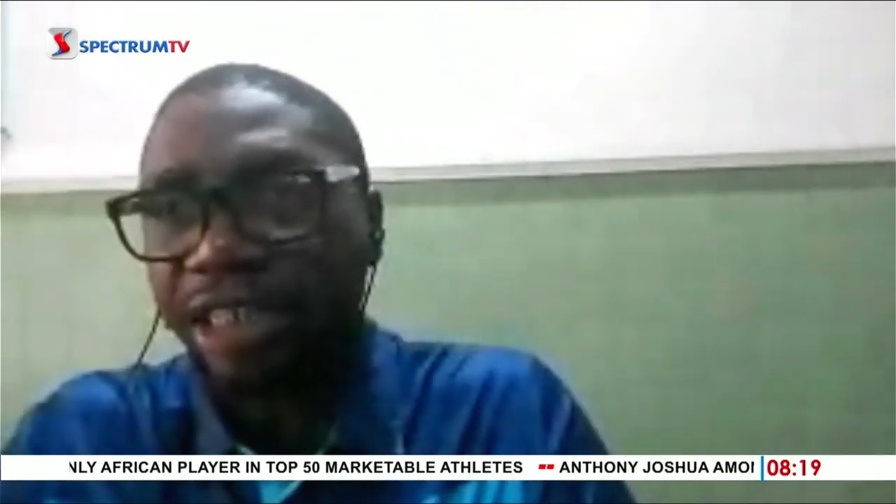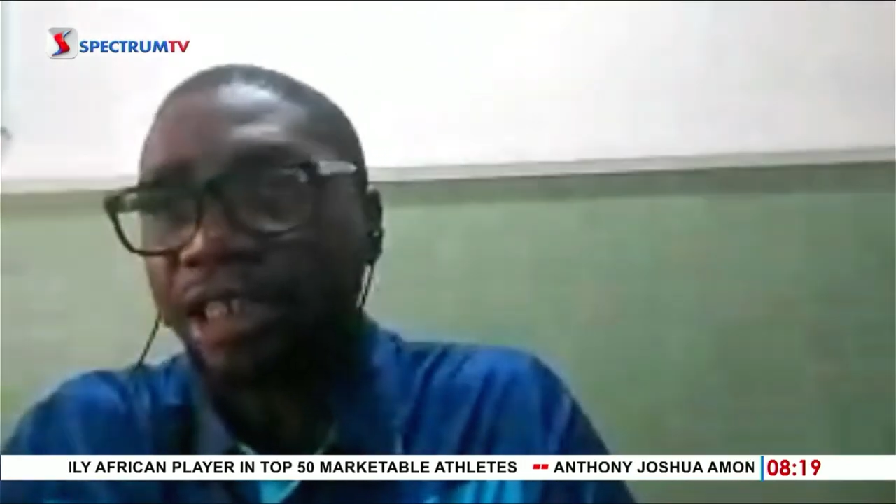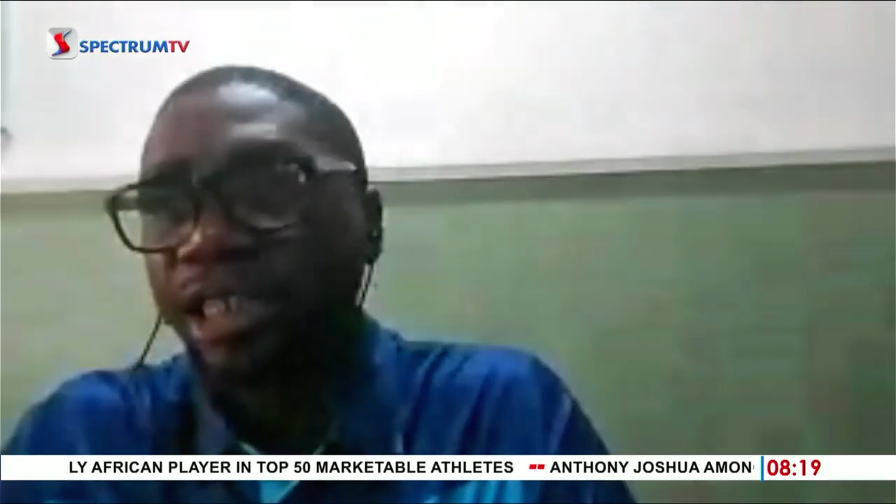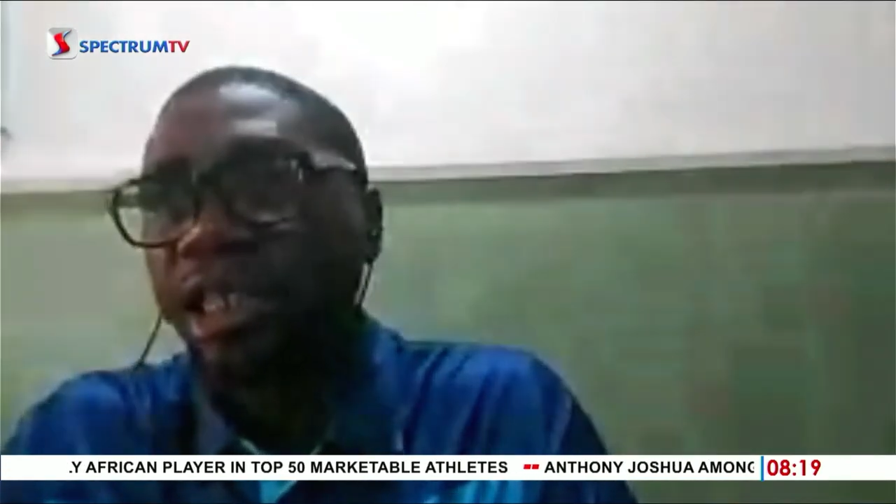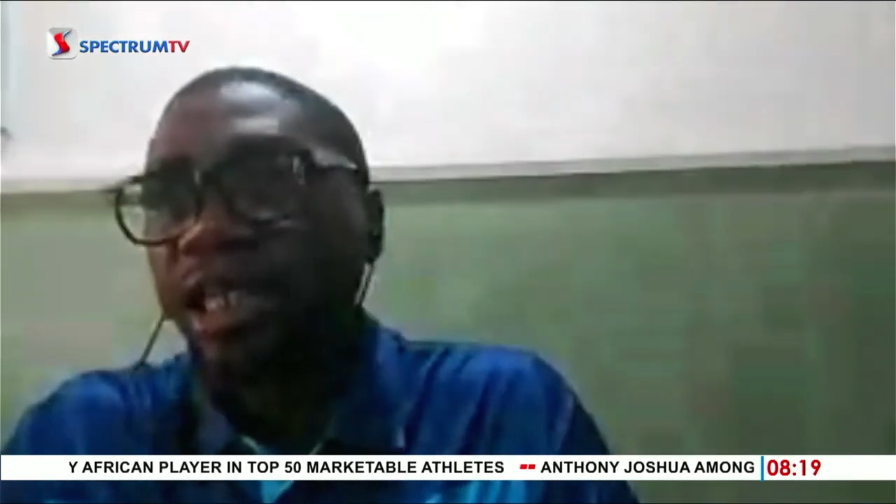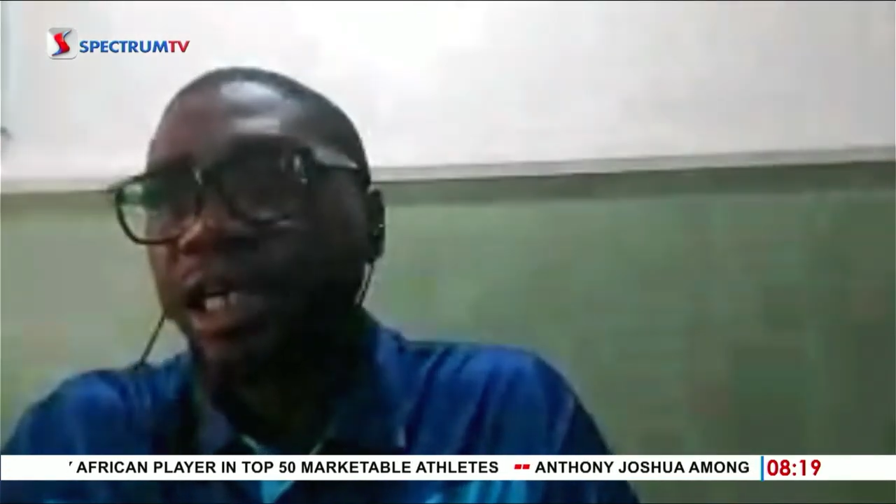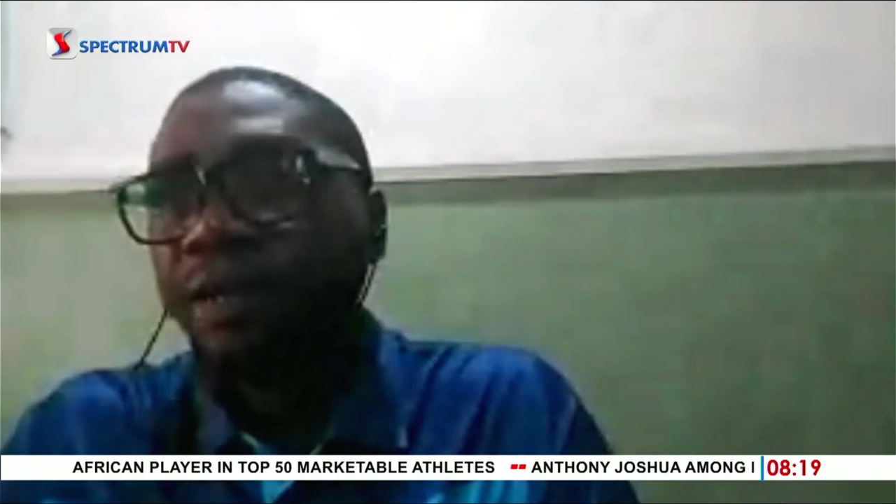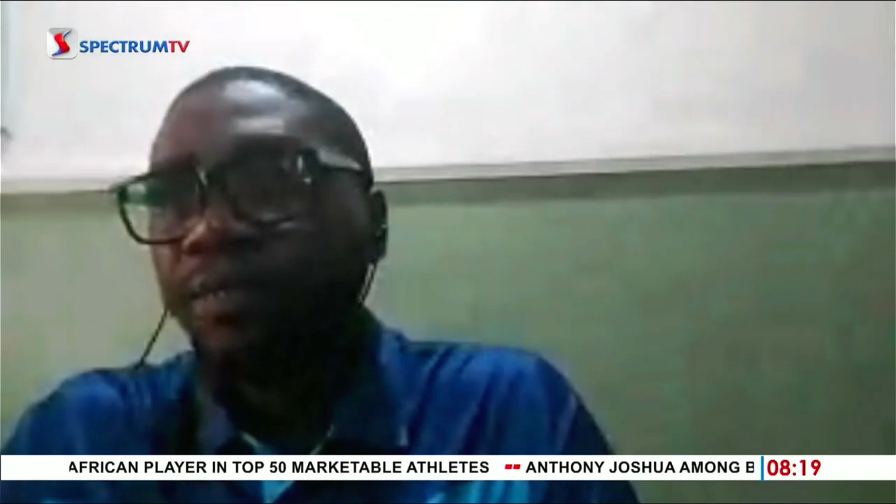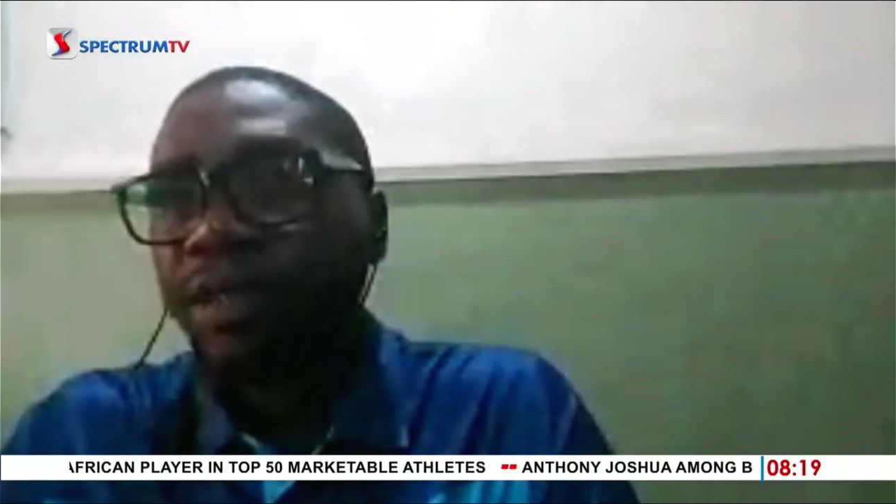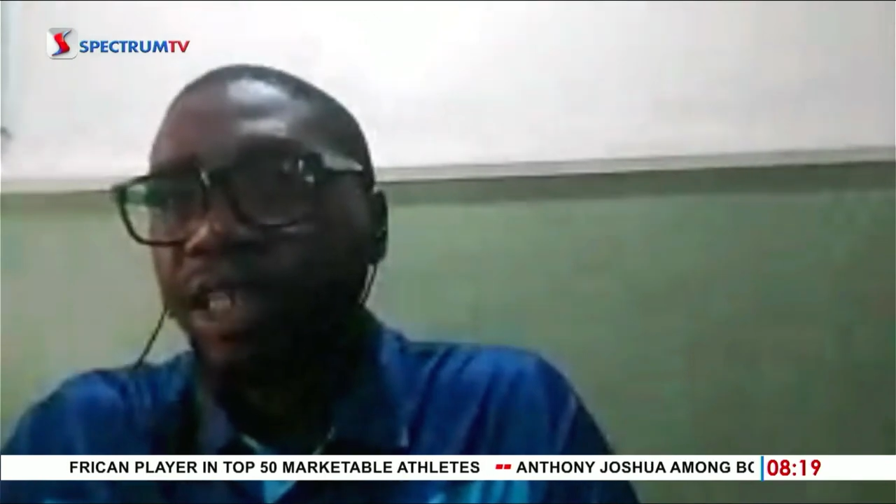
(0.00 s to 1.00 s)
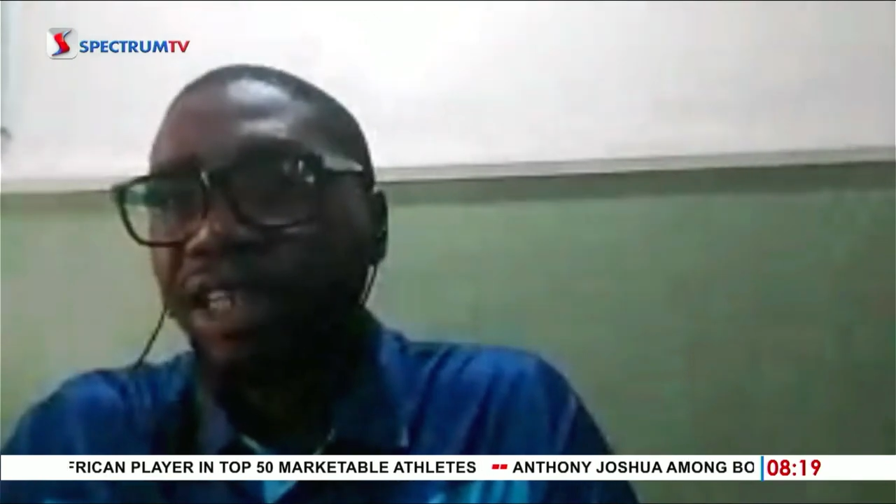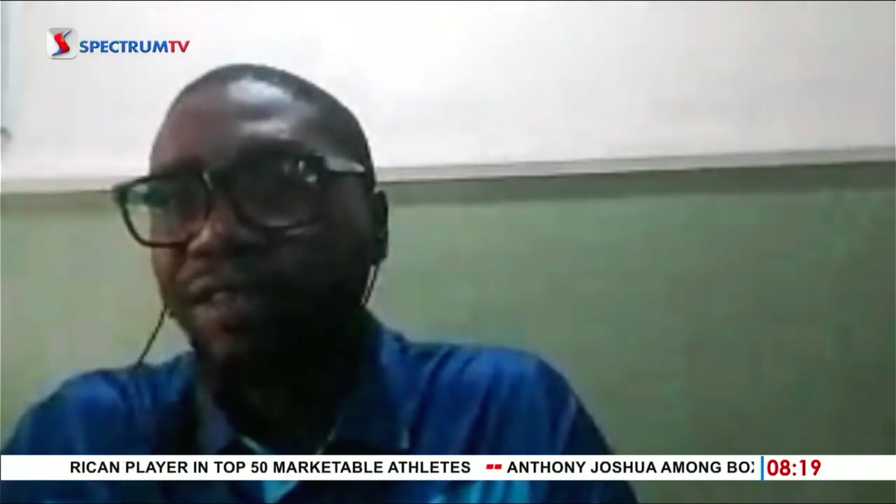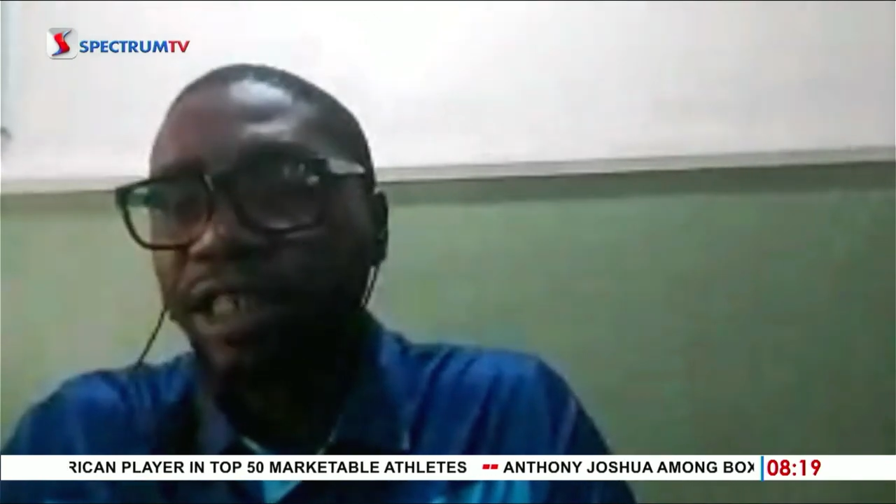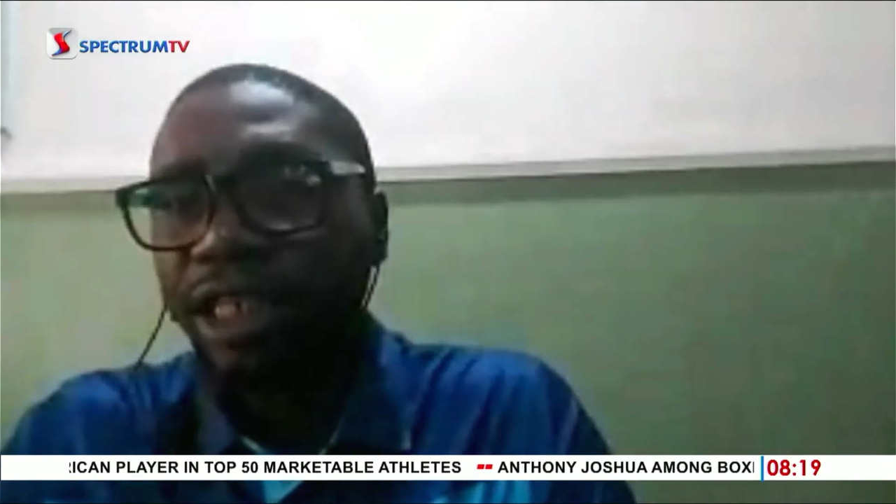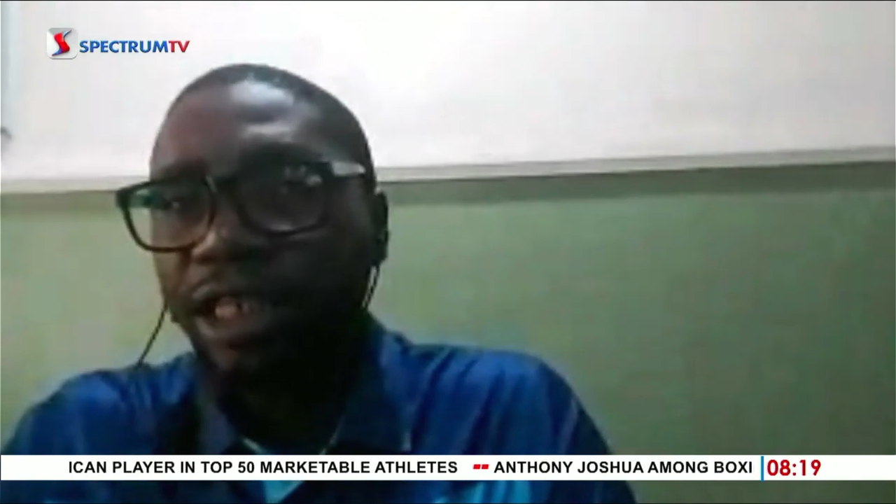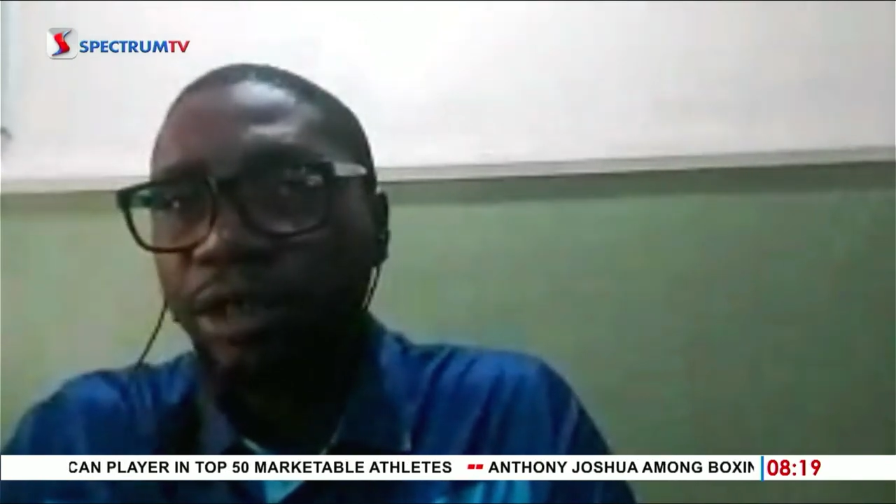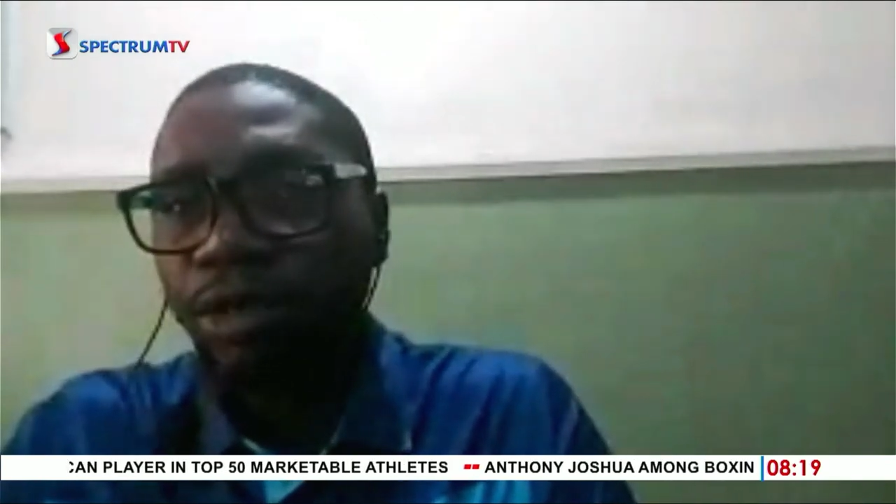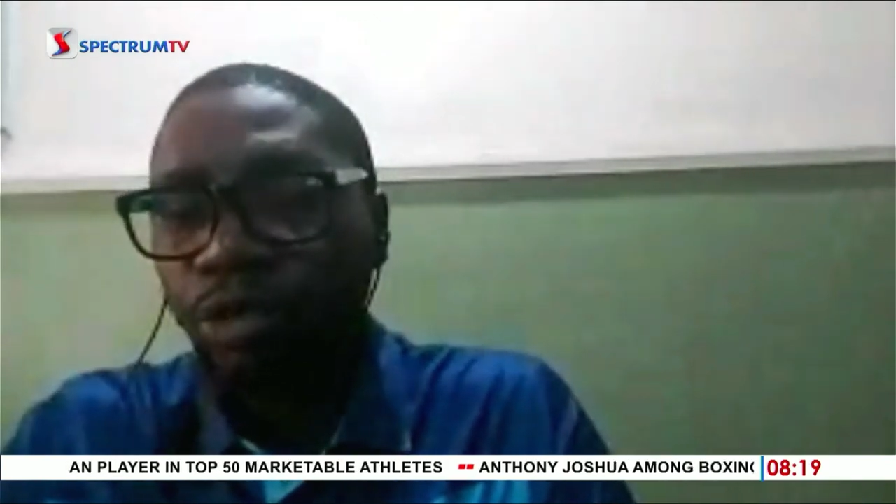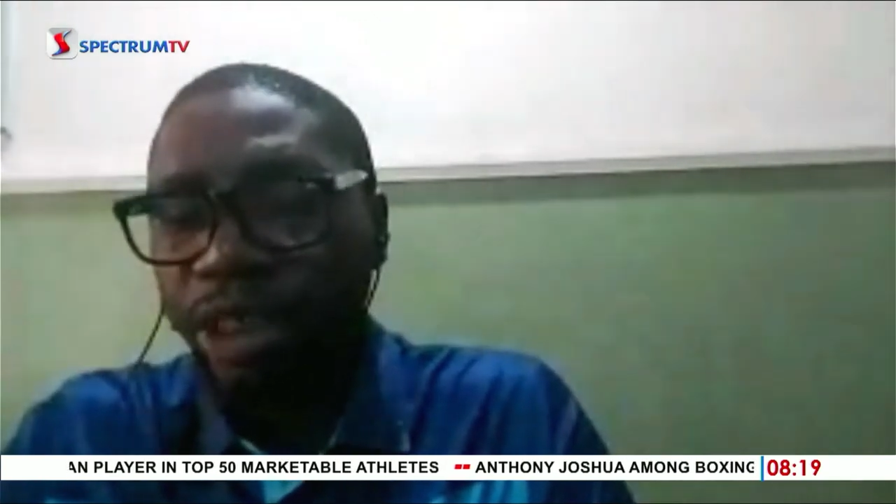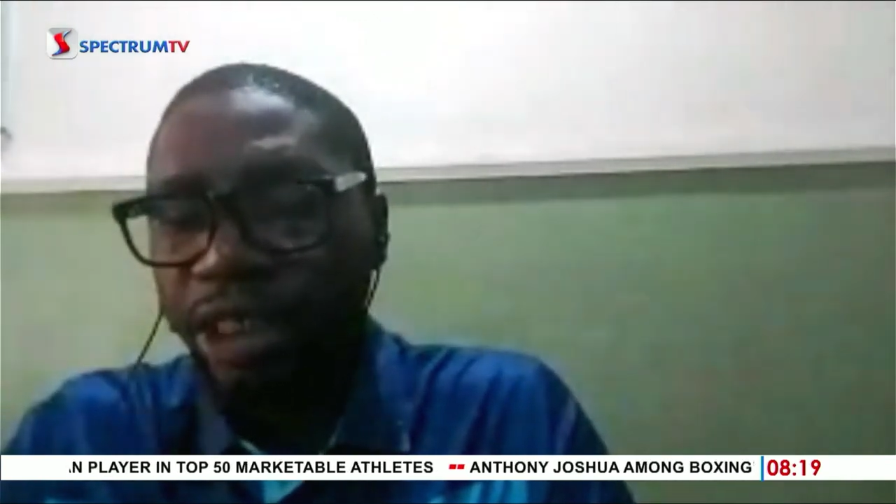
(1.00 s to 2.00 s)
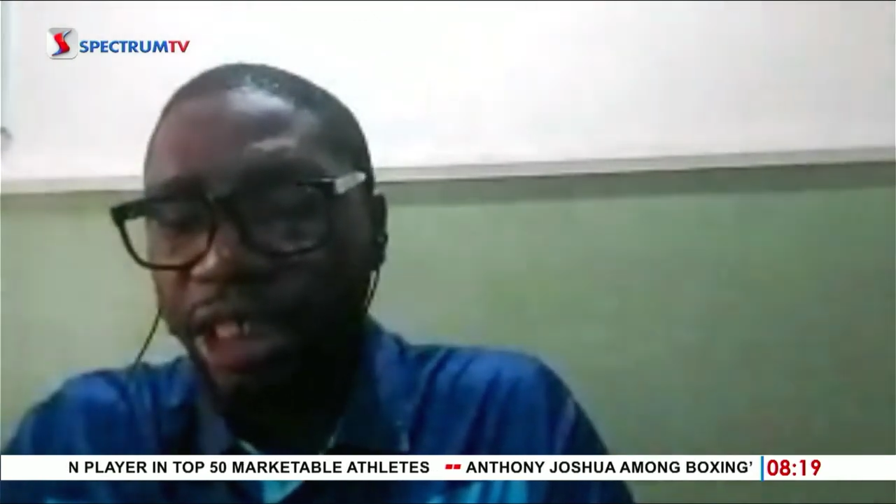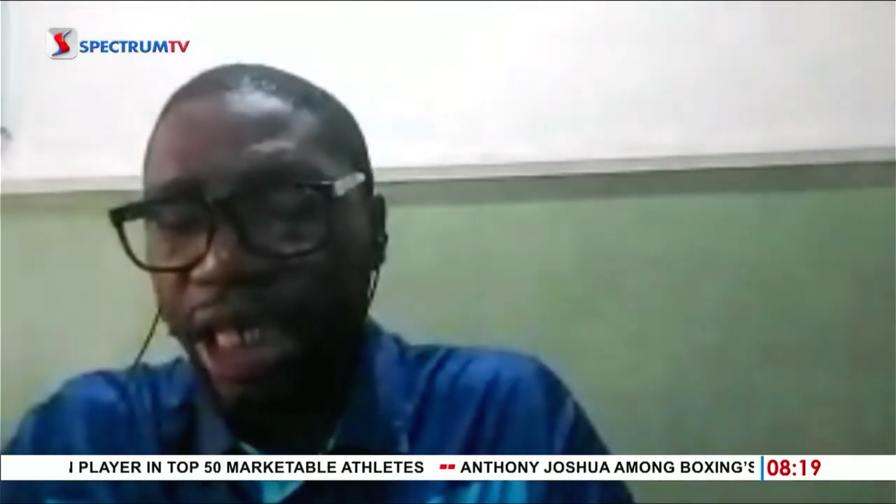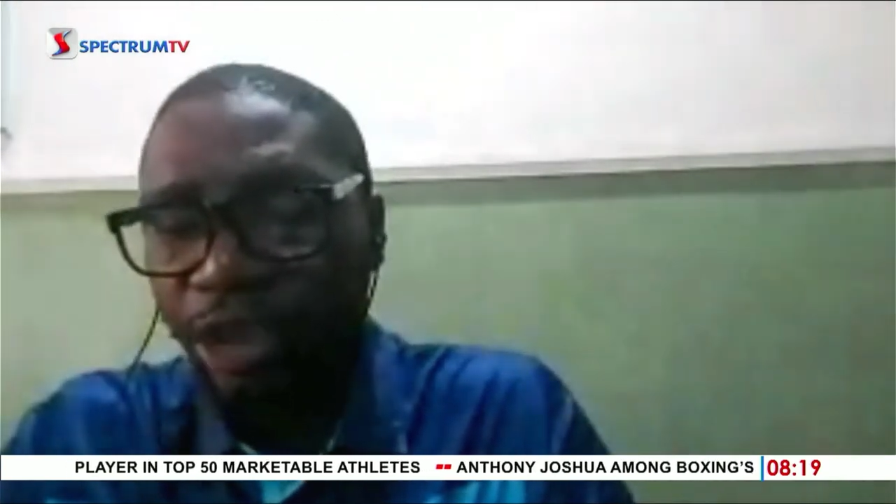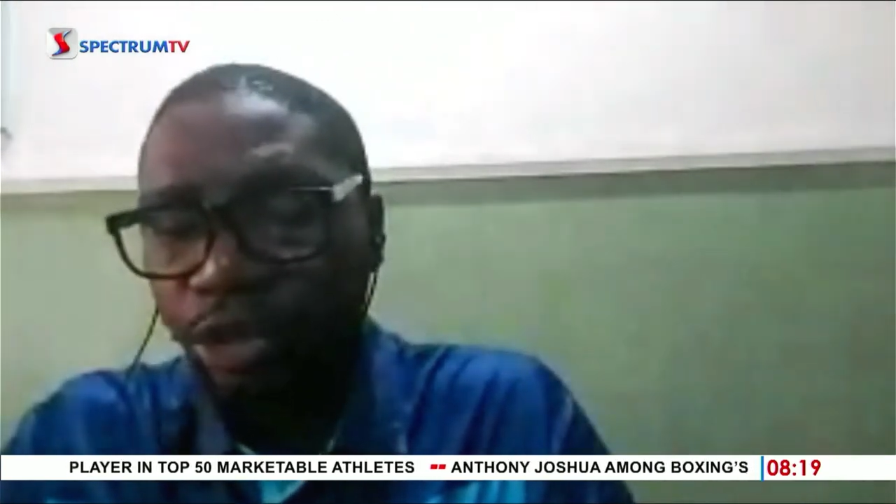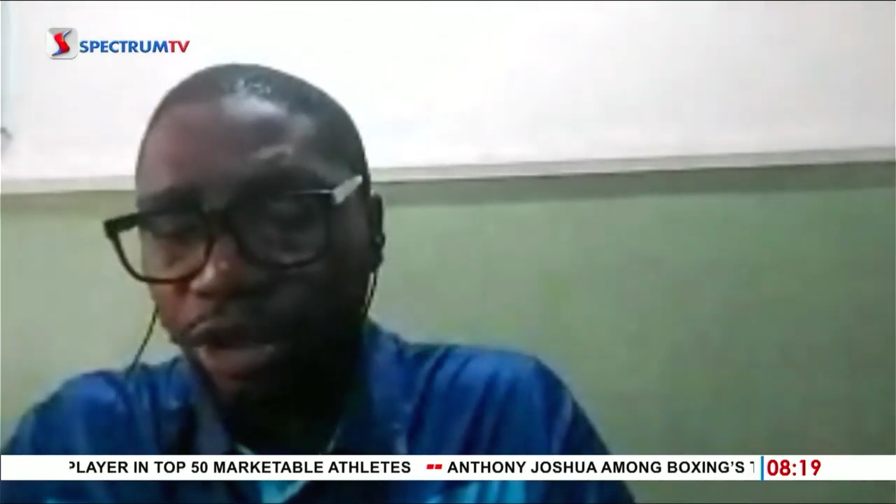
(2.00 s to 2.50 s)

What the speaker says: Yesterday we had to respond.